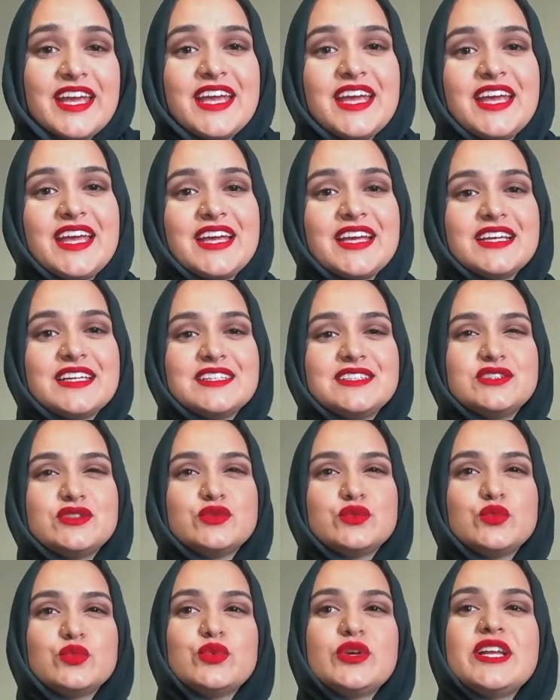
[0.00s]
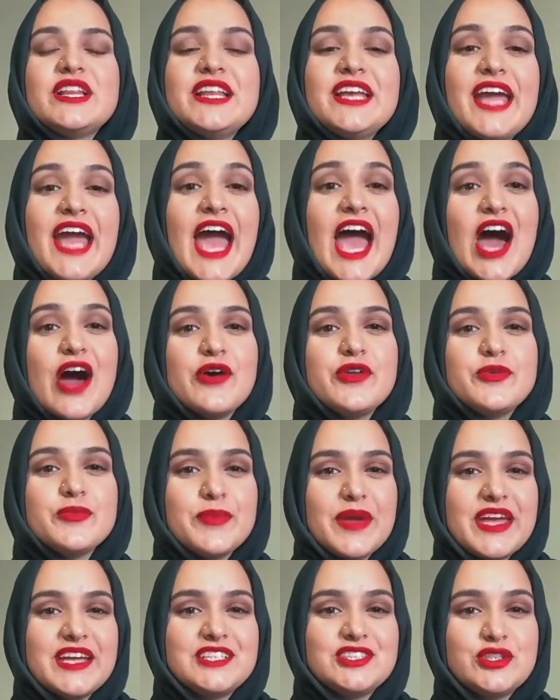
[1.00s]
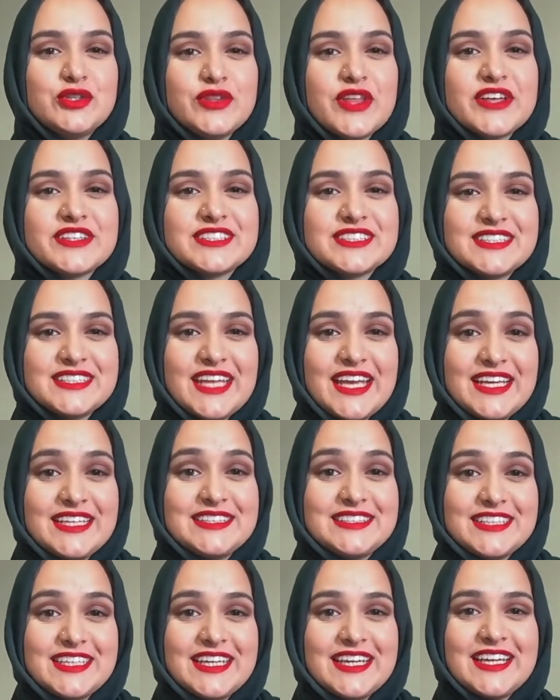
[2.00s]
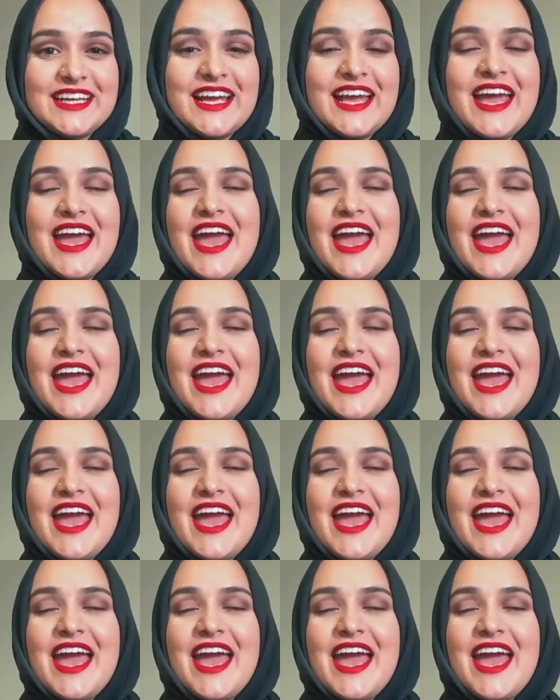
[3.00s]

is really how to make 2018